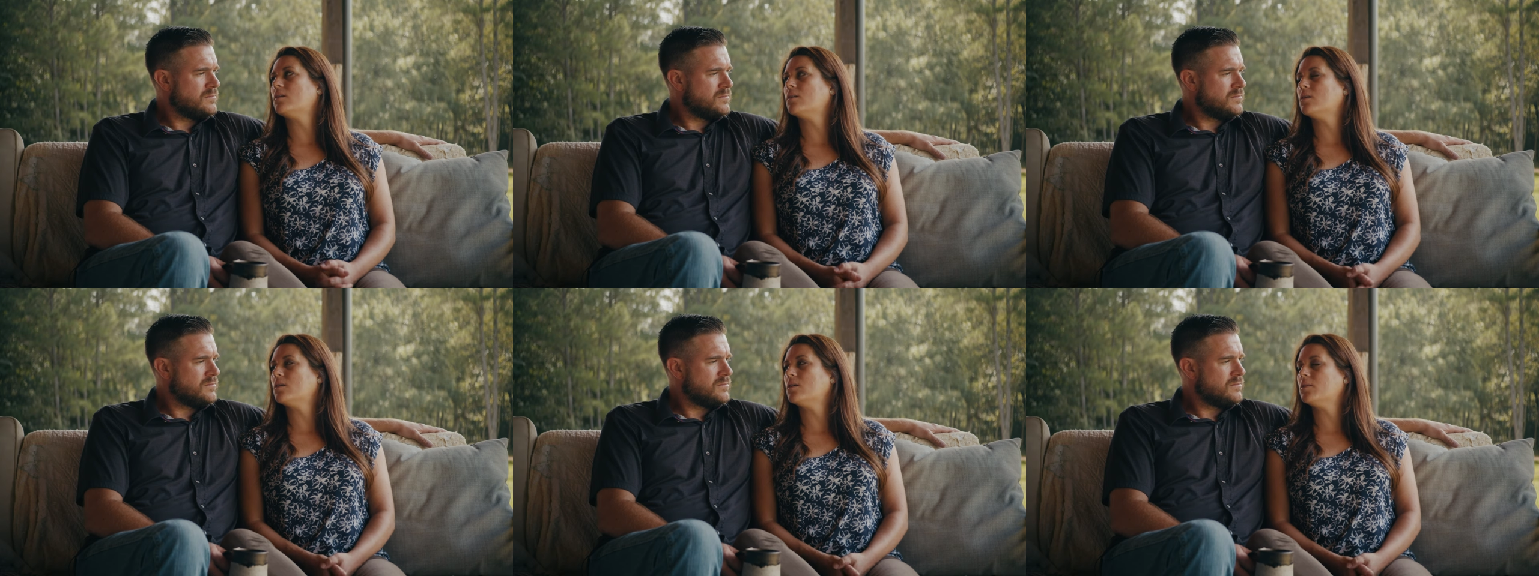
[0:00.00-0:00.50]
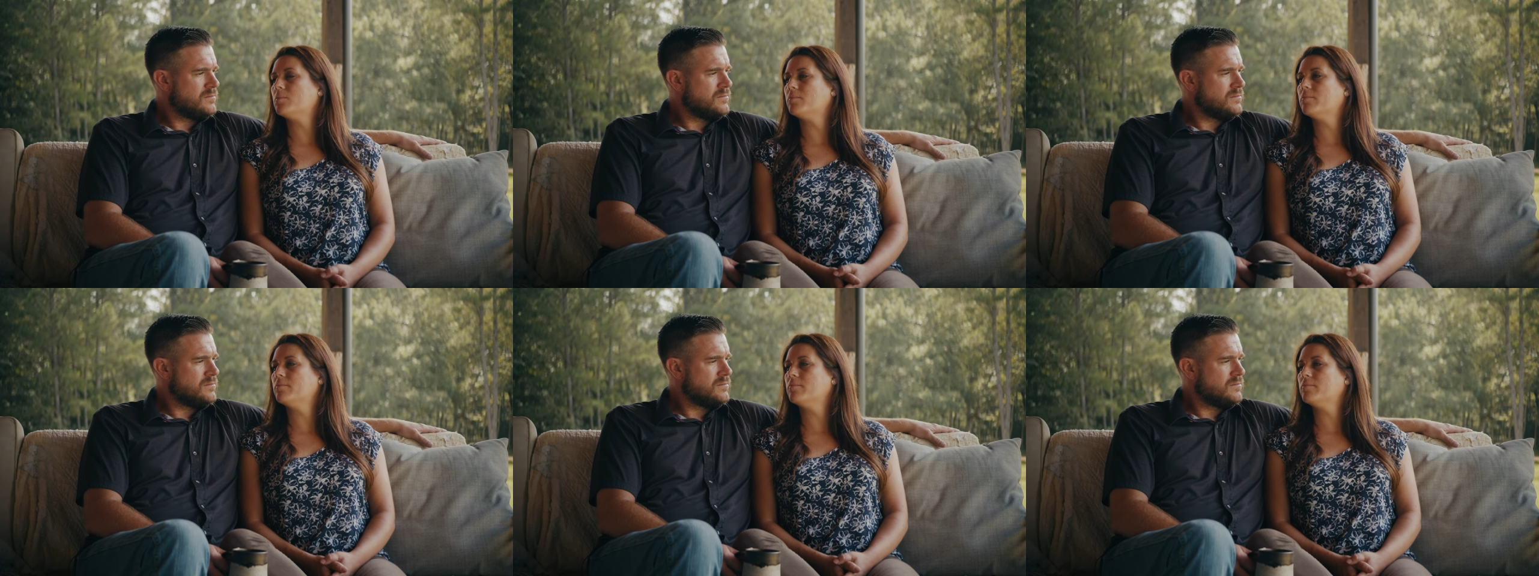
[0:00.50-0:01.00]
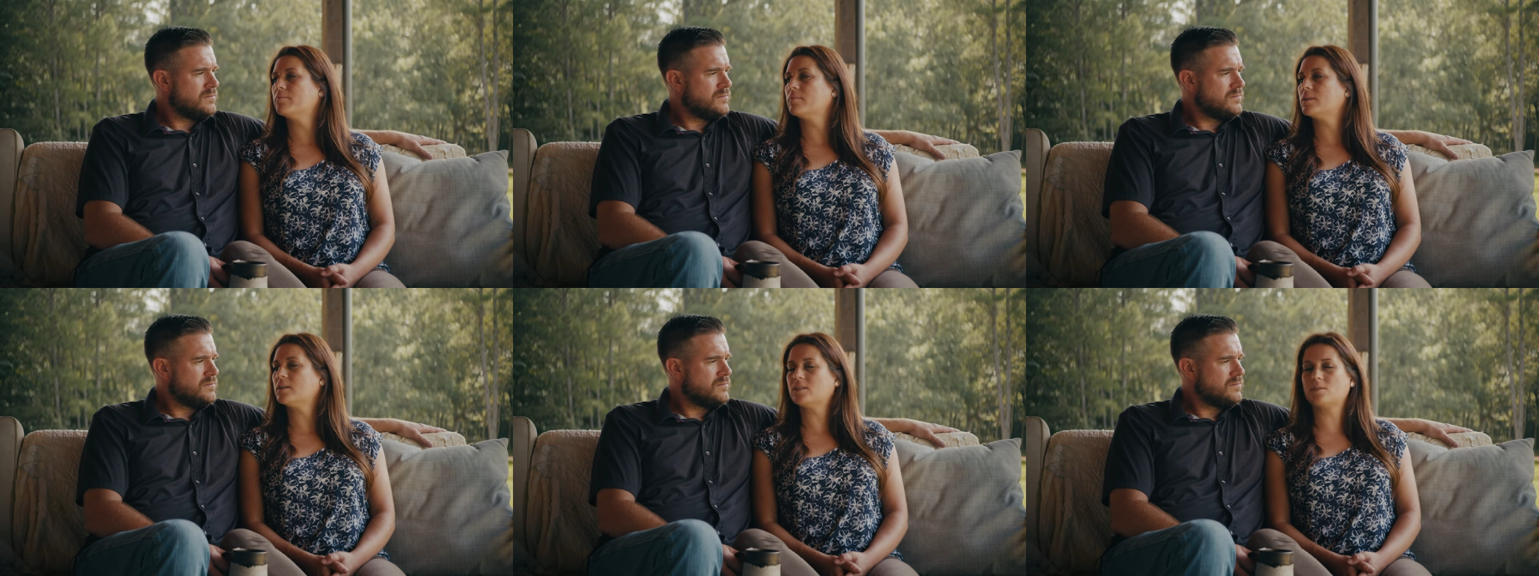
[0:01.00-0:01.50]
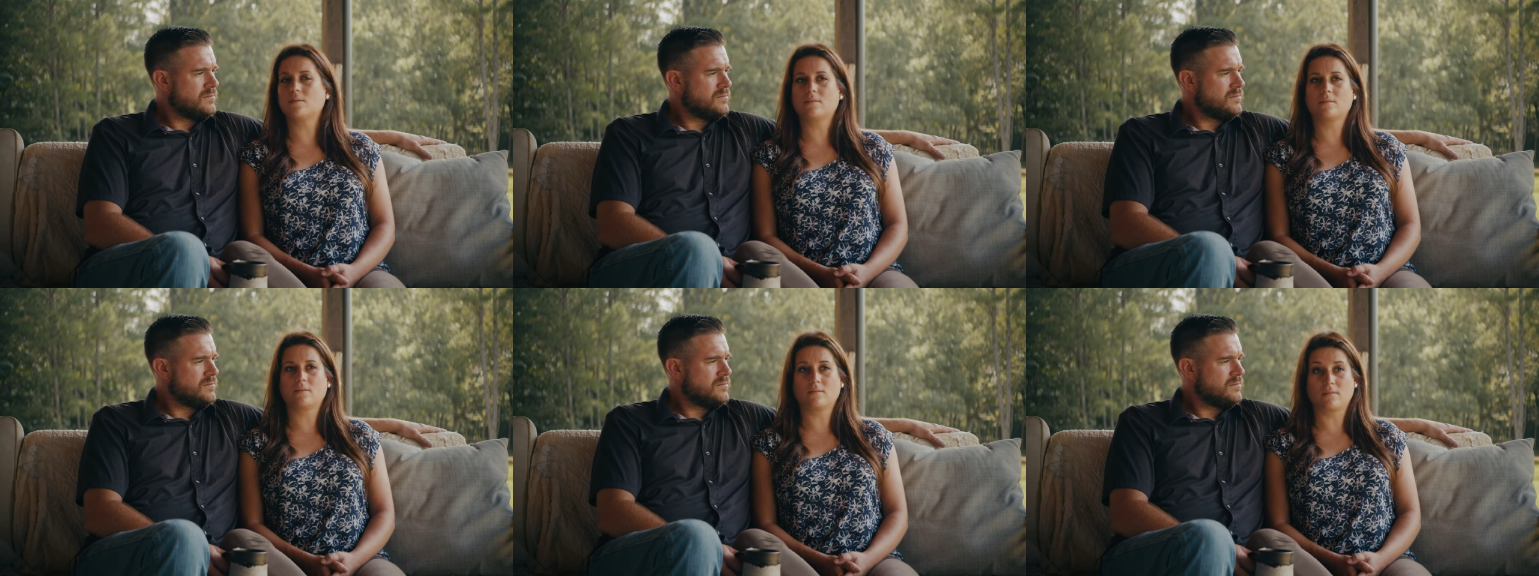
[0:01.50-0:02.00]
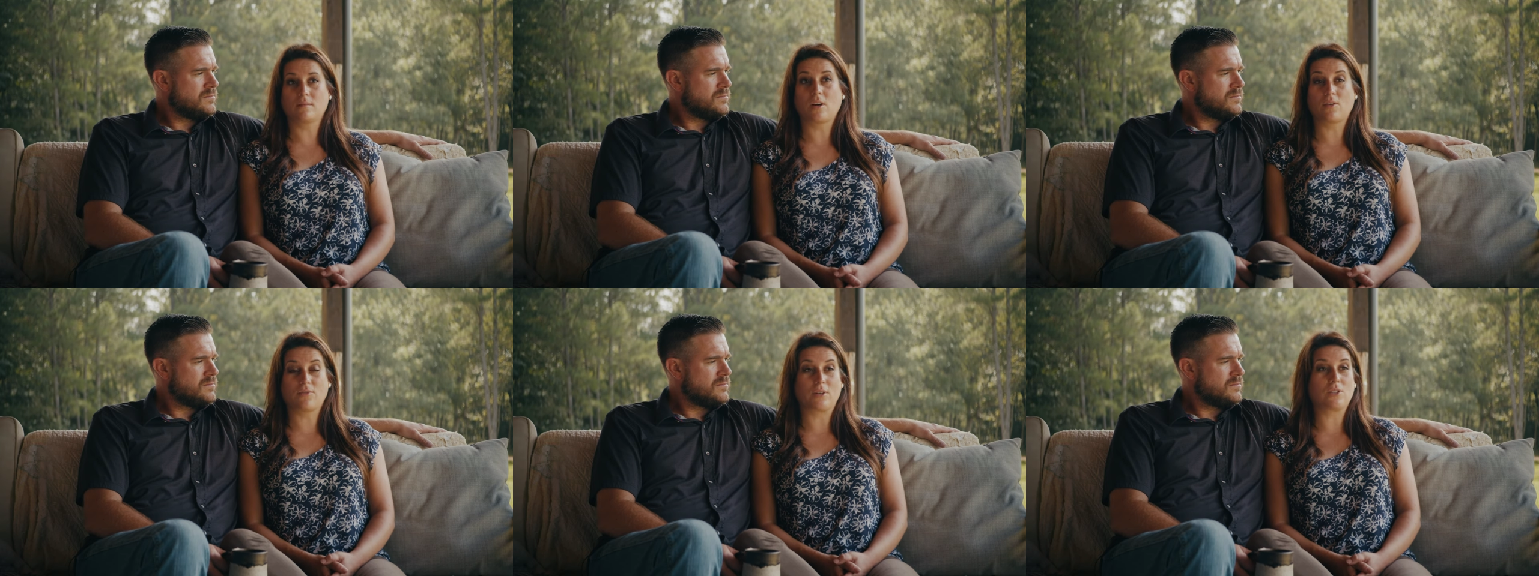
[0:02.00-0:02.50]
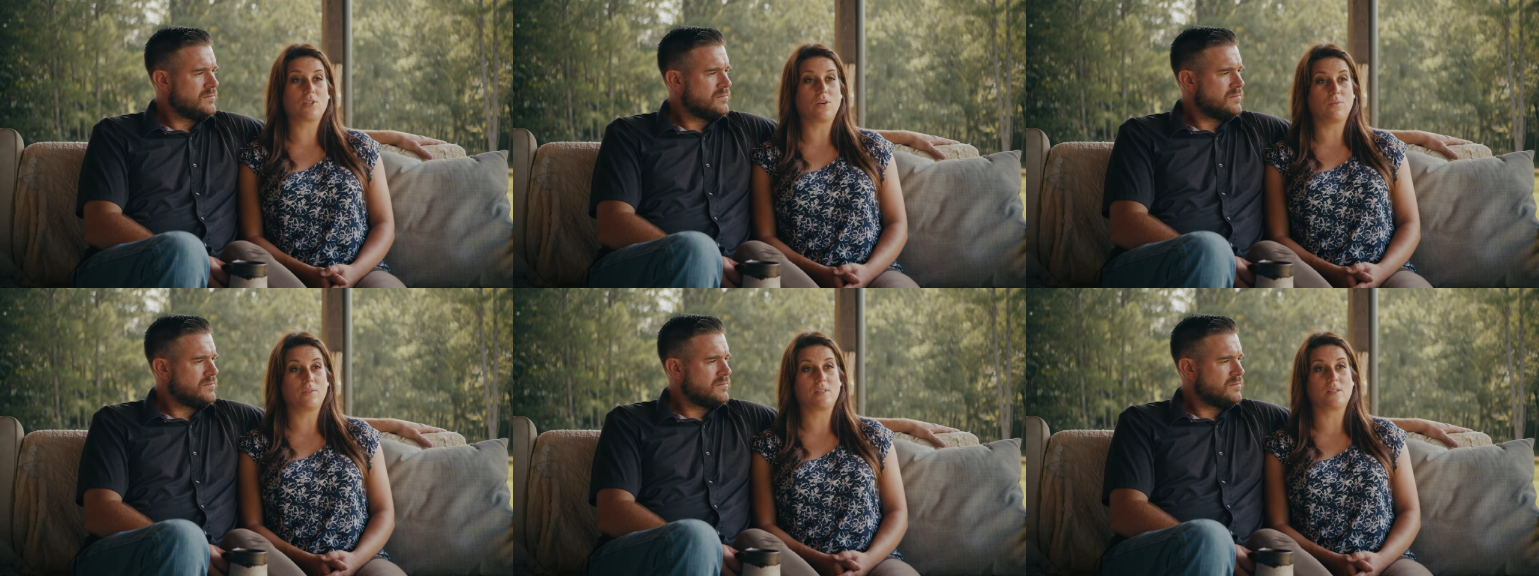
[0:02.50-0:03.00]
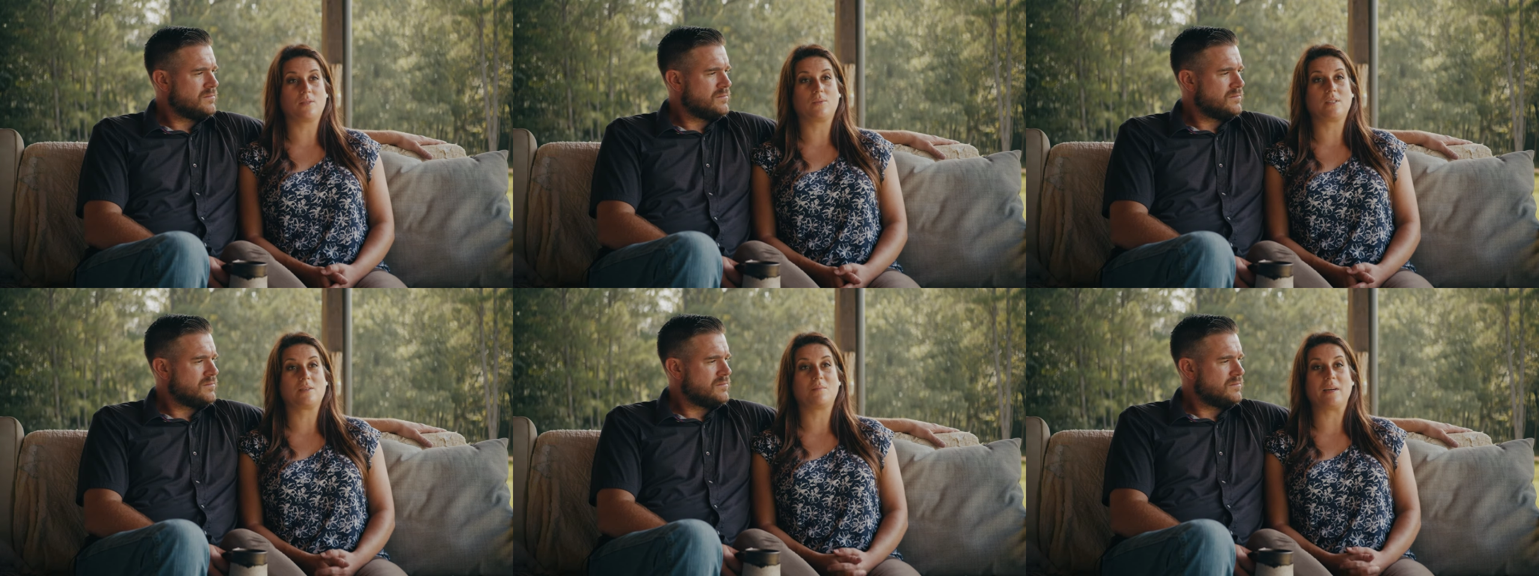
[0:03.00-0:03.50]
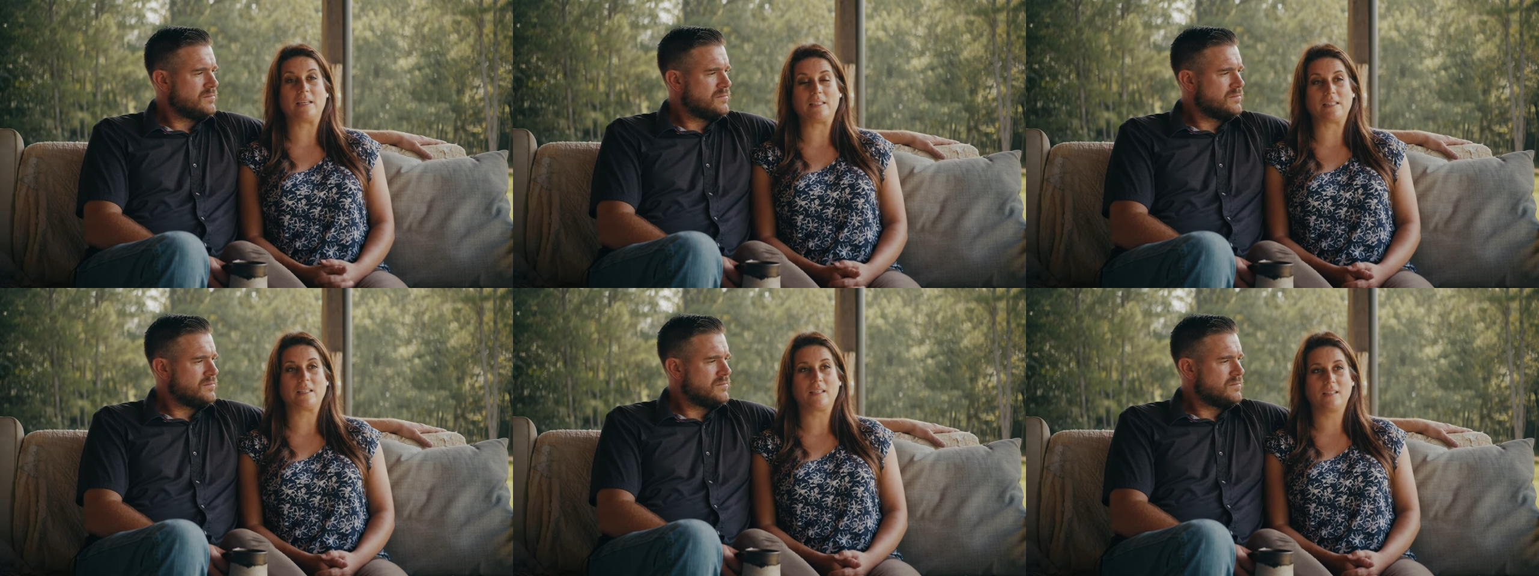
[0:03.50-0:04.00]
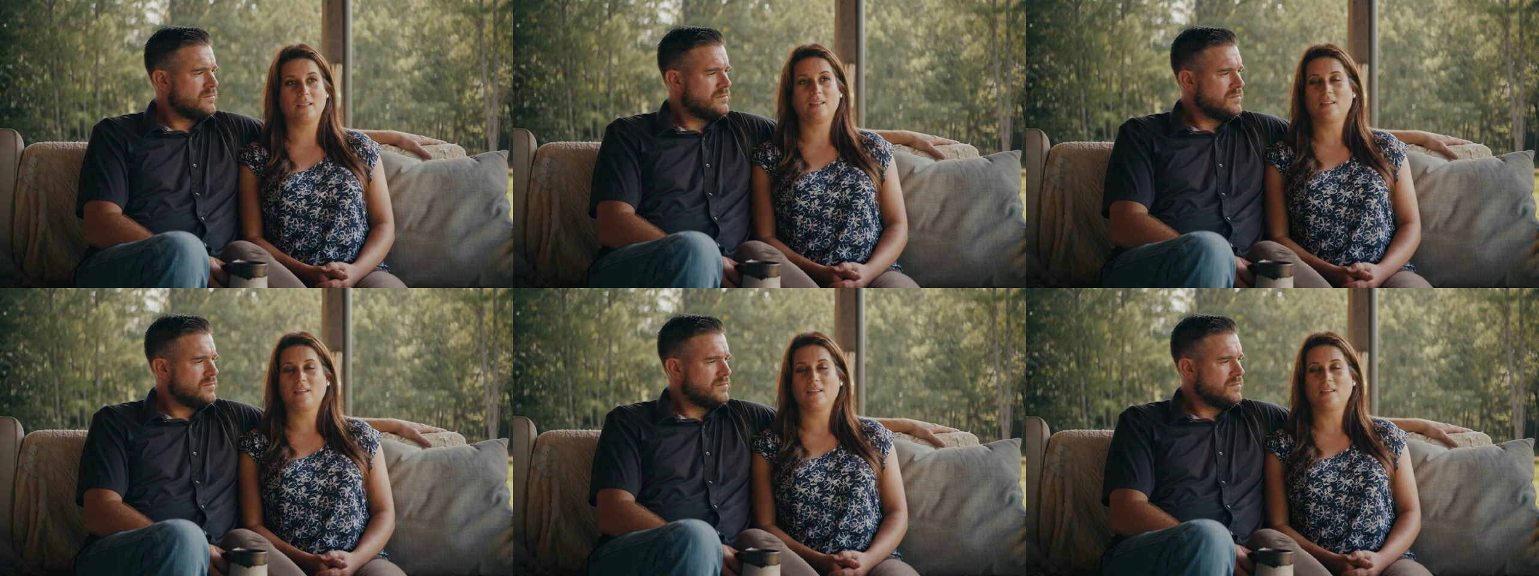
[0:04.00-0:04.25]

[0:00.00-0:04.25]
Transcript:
Speaker 1: and um, it's our first home visit was amazing.